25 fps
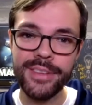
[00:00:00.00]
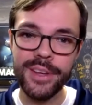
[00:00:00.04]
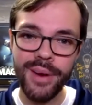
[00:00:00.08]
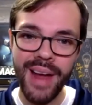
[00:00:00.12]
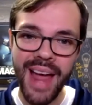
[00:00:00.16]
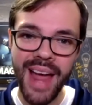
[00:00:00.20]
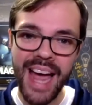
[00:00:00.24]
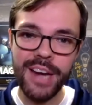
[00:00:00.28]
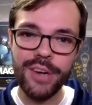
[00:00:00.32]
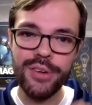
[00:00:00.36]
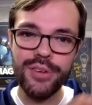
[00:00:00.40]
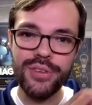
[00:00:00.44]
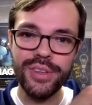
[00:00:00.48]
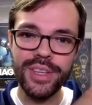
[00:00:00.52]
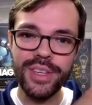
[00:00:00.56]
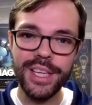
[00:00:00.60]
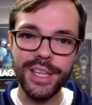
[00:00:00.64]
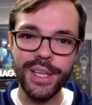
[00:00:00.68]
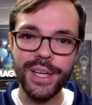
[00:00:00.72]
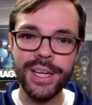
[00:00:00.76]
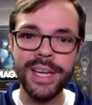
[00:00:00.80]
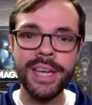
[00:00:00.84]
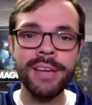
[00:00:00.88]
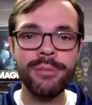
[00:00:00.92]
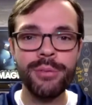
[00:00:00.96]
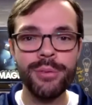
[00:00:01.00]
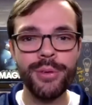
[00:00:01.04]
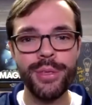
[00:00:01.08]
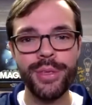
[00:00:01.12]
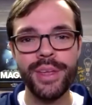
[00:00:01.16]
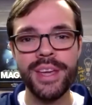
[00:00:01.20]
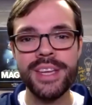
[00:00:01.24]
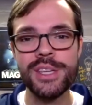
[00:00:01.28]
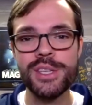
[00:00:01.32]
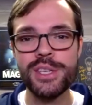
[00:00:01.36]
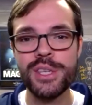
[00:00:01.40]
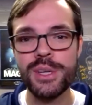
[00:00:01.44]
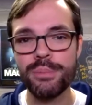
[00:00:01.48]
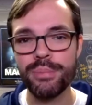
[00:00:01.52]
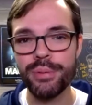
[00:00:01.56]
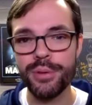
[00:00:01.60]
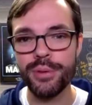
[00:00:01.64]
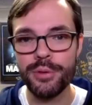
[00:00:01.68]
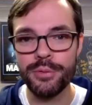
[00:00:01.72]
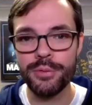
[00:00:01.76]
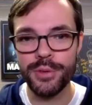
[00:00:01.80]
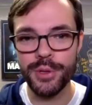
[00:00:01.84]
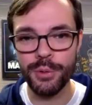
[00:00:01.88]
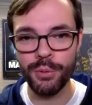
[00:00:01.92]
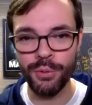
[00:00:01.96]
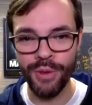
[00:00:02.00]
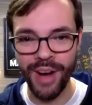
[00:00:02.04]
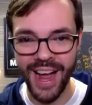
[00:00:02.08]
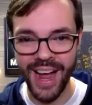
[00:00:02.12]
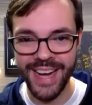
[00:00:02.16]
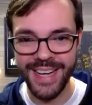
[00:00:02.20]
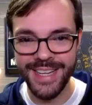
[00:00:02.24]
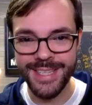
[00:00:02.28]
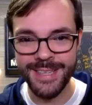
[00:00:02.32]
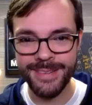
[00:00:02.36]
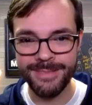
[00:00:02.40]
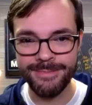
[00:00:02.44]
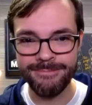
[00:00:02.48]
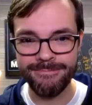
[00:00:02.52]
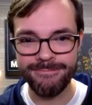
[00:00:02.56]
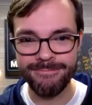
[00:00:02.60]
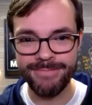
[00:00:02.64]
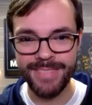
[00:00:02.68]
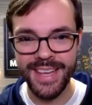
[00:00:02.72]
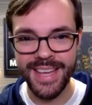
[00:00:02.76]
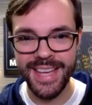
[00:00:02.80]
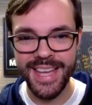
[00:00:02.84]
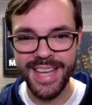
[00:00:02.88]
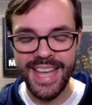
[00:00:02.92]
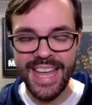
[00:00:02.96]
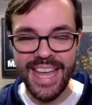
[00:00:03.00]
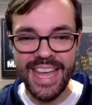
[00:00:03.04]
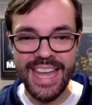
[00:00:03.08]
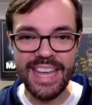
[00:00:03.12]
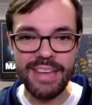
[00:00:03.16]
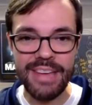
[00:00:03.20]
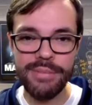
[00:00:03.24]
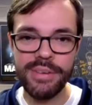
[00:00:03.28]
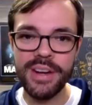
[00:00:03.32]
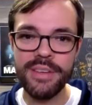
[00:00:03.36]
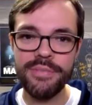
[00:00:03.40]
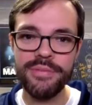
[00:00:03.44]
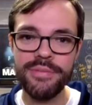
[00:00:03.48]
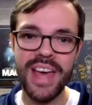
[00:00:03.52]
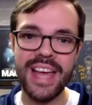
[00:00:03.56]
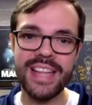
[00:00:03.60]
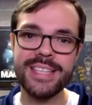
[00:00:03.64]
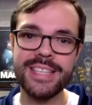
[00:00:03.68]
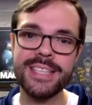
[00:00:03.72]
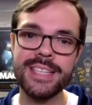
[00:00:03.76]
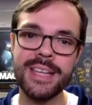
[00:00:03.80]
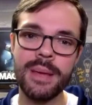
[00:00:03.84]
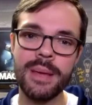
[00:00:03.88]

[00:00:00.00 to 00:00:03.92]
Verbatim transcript: you're actually looking for things to prove you right, even if that's